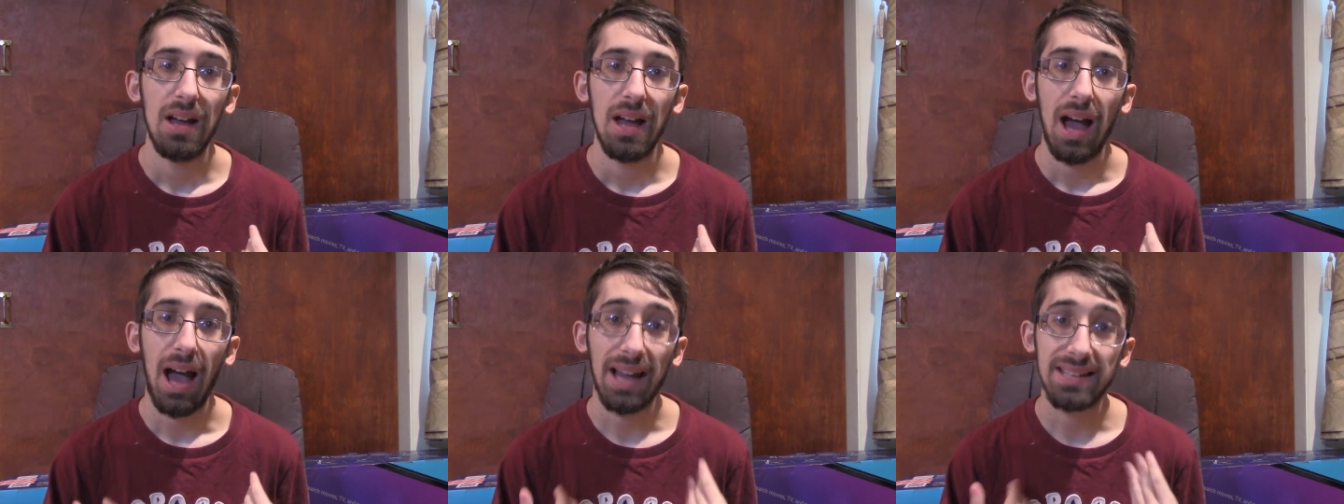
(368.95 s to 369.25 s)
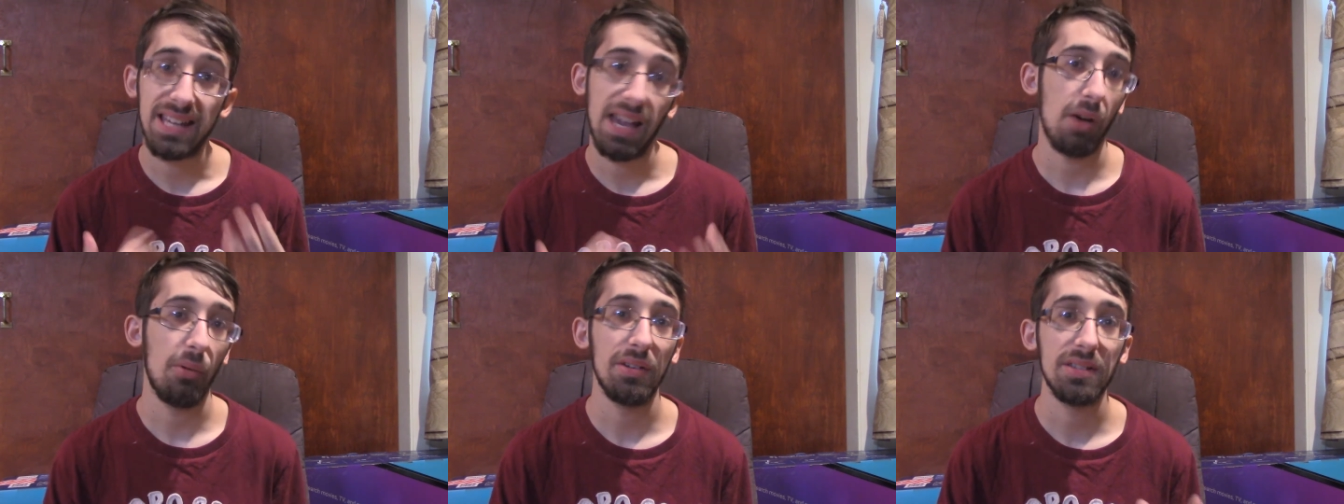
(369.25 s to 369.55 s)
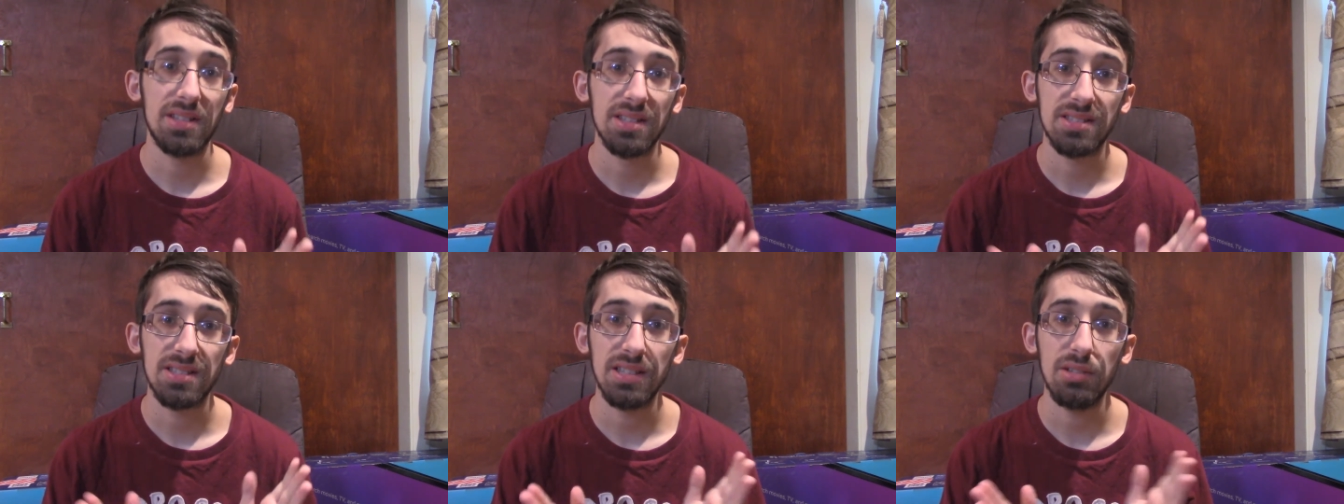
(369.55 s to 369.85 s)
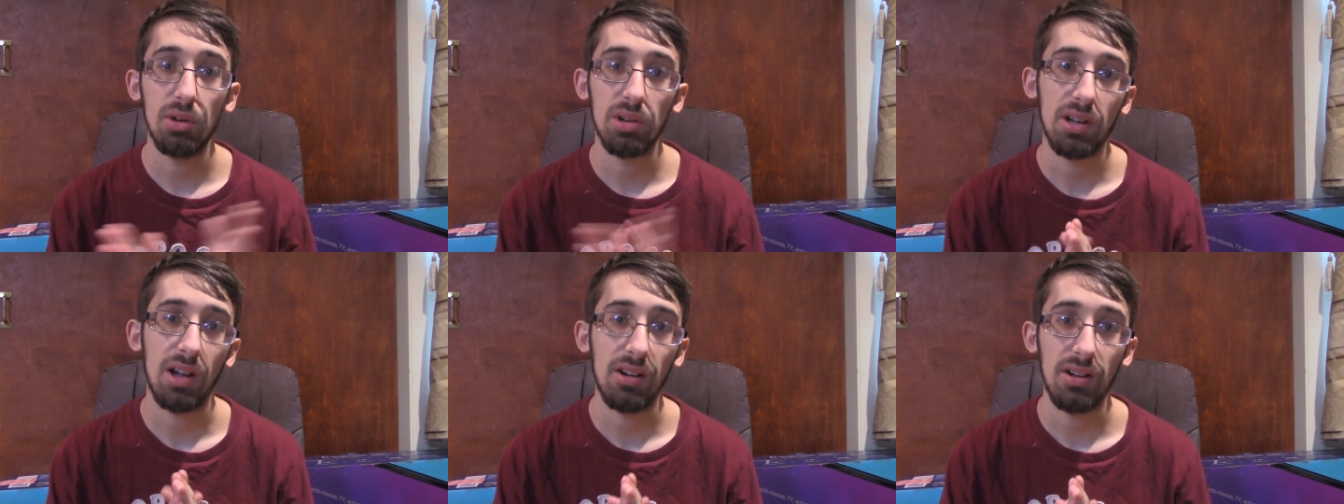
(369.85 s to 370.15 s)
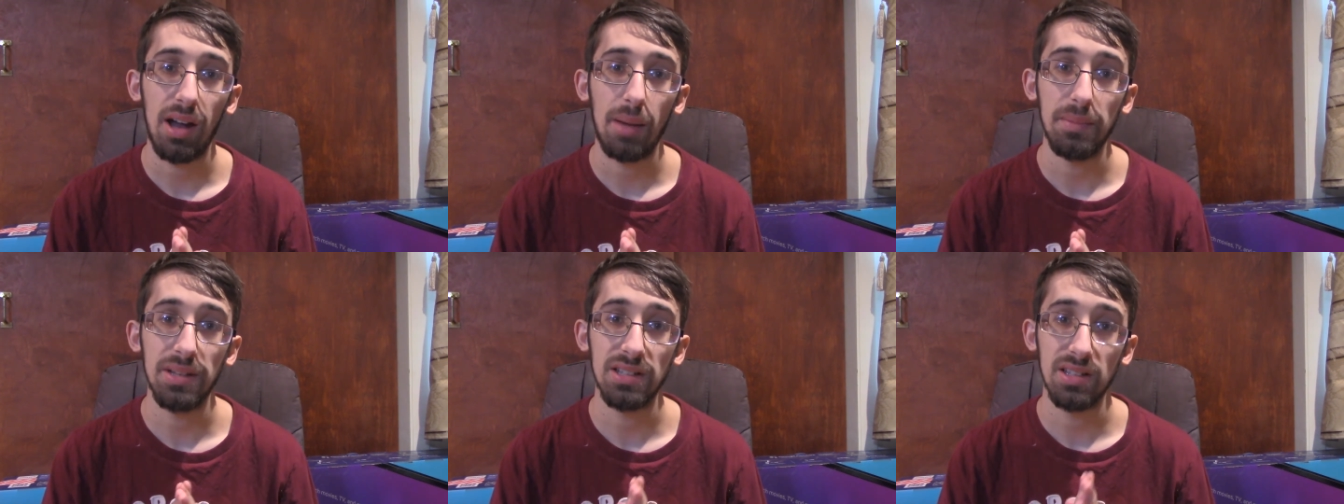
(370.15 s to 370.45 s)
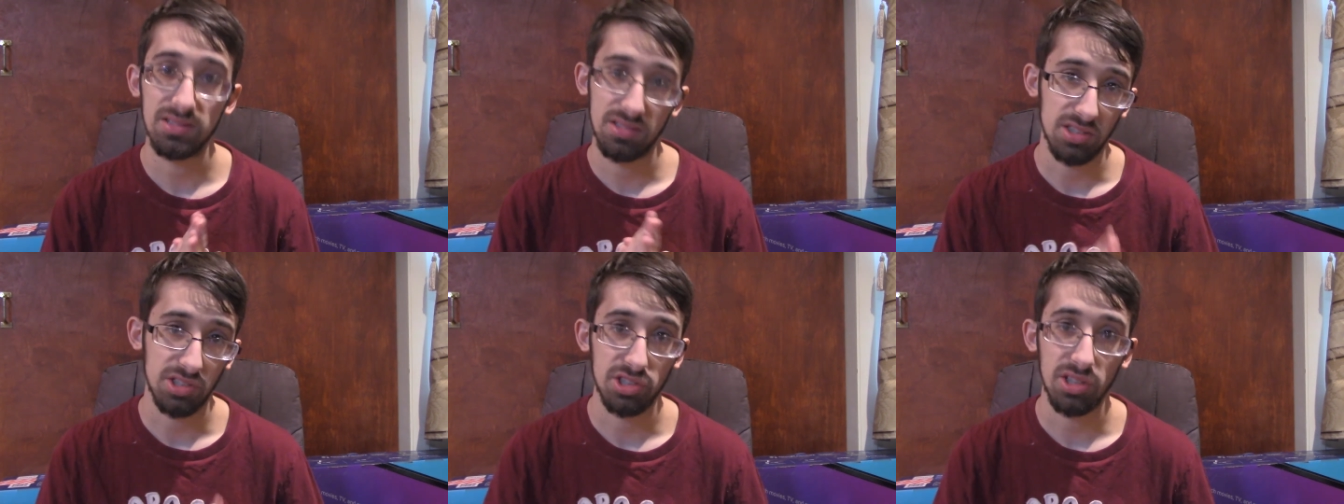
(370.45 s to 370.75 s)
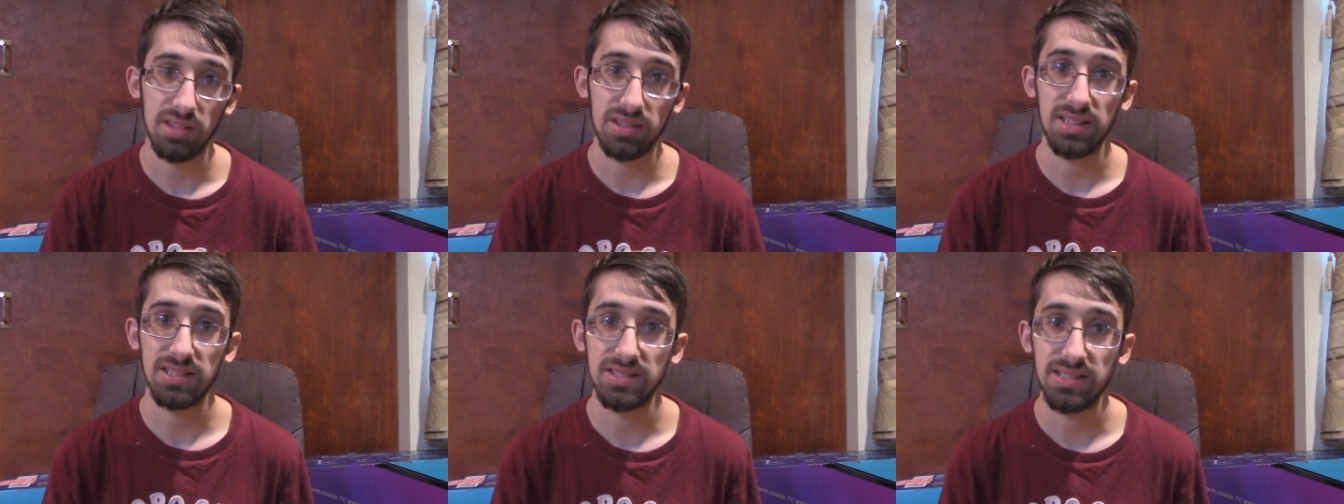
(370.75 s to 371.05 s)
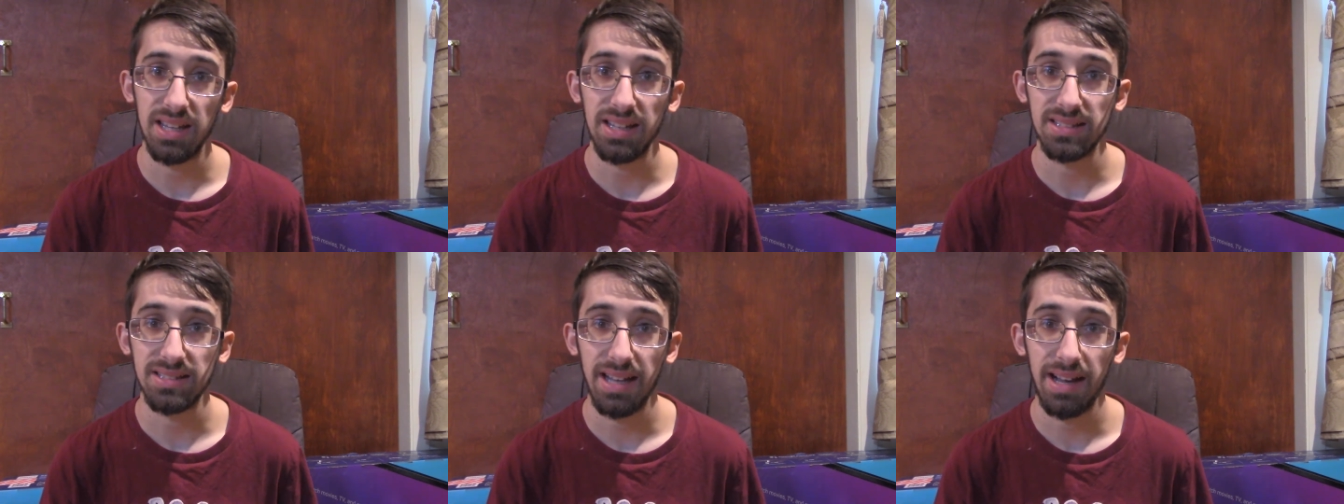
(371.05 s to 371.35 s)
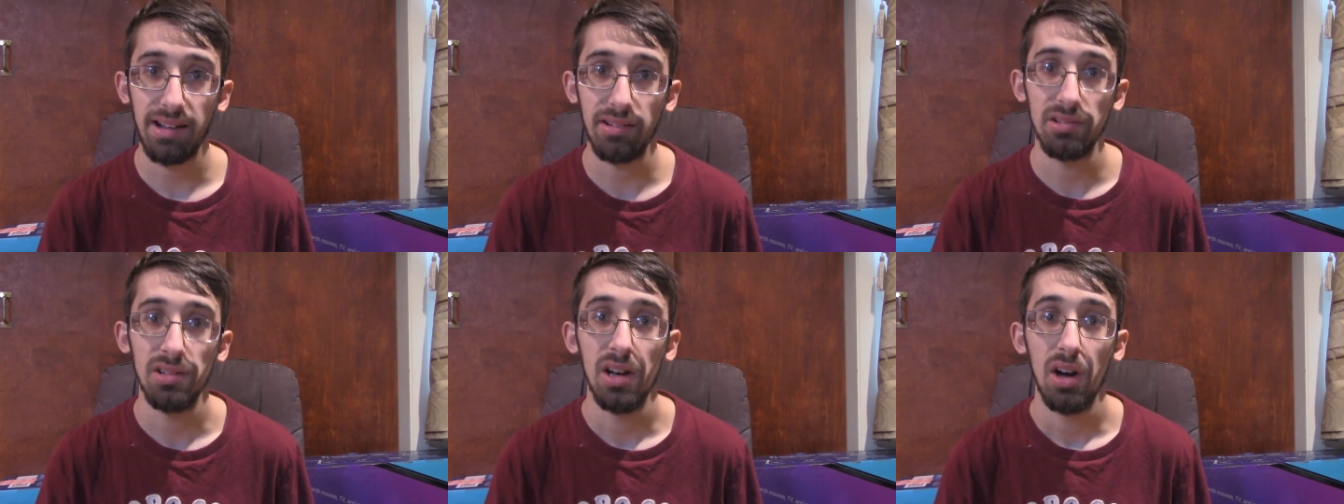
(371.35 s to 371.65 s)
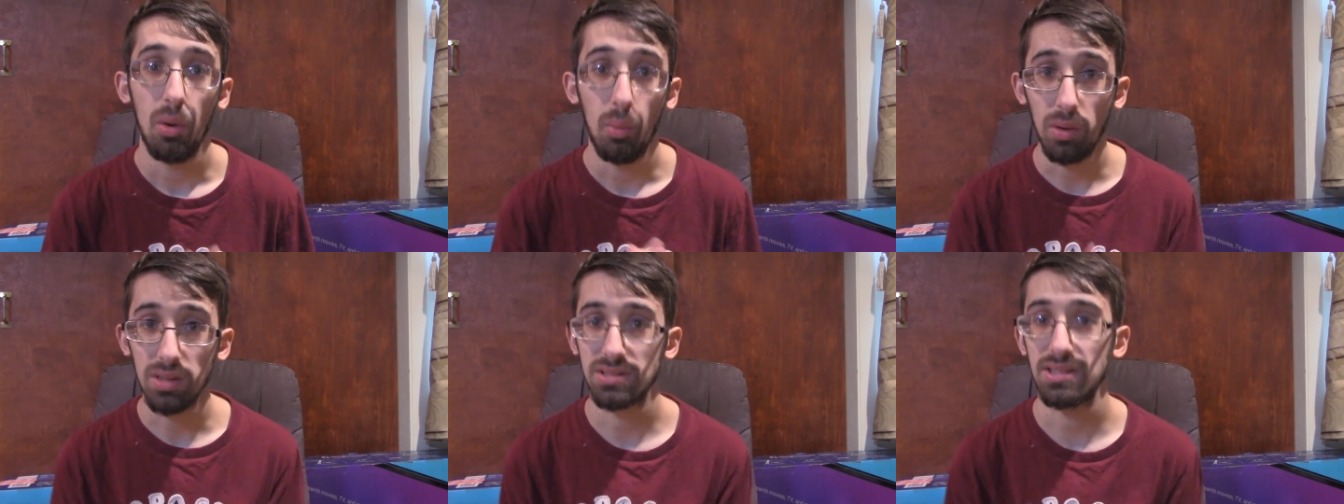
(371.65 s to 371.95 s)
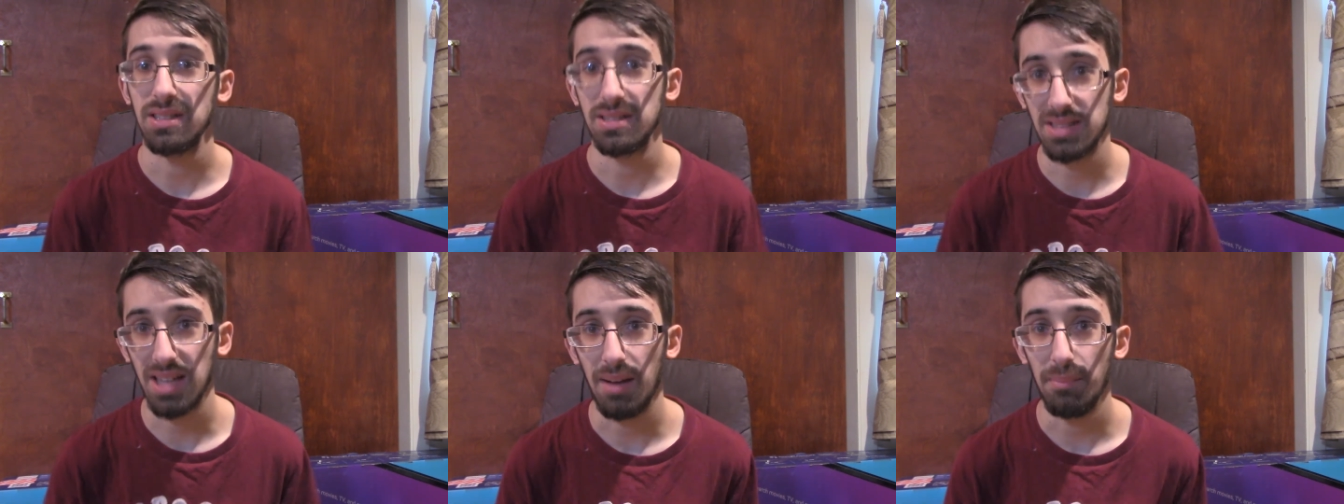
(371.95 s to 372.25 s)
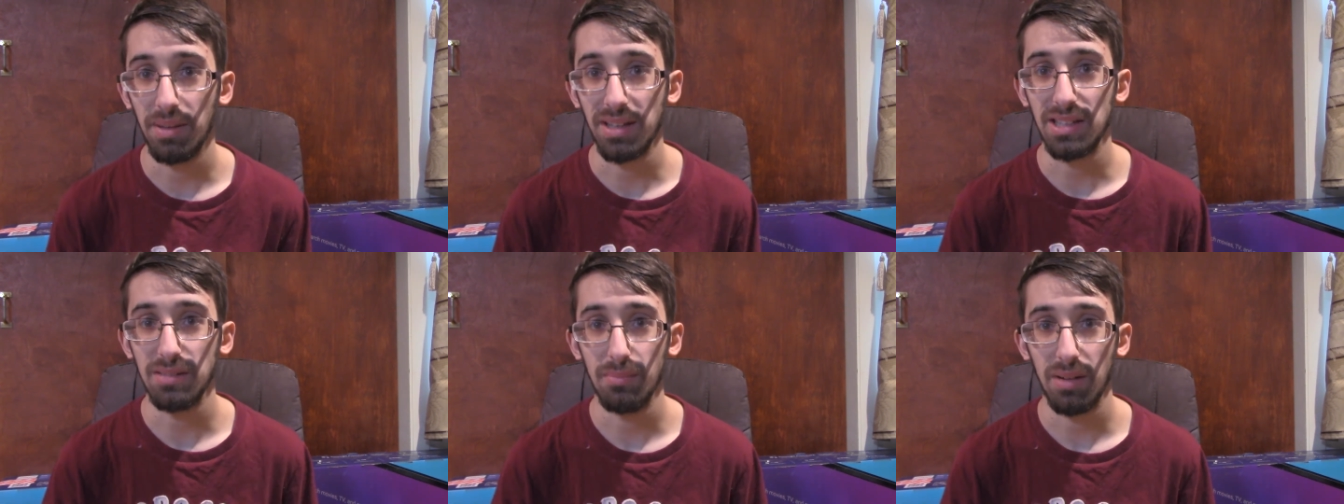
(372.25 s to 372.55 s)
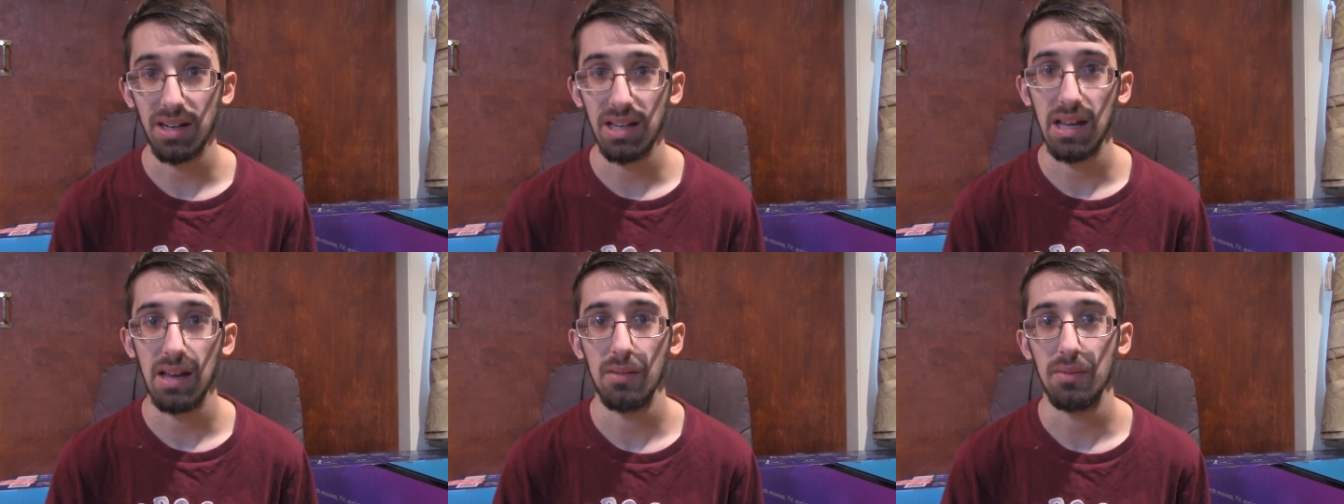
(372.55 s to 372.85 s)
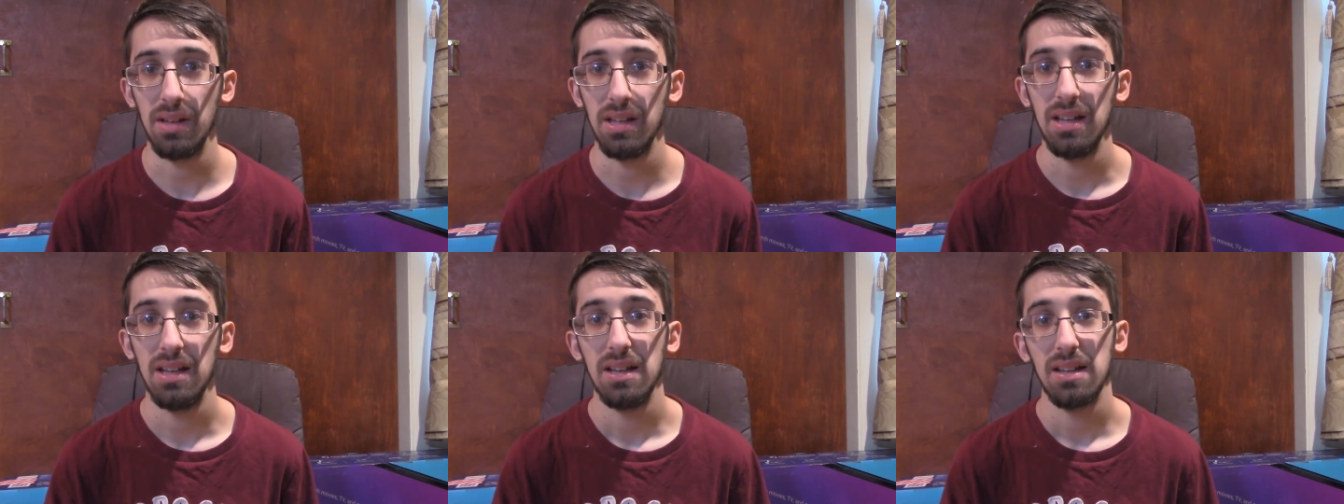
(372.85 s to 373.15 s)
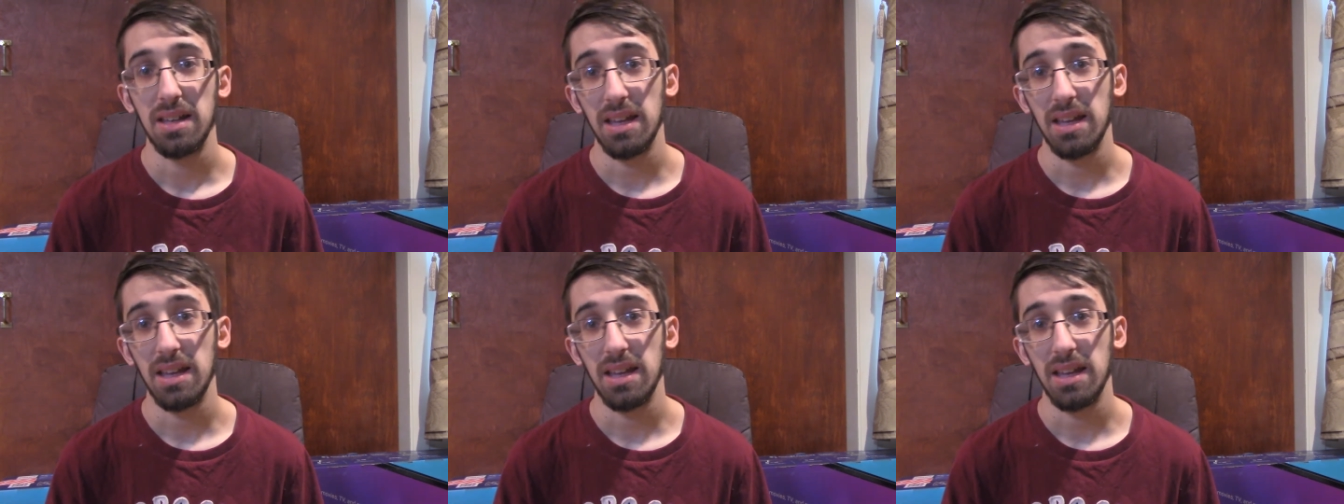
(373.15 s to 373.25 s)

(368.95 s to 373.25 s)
I can't wait to see what Konami does to shut this deck down once they stop making money out of it.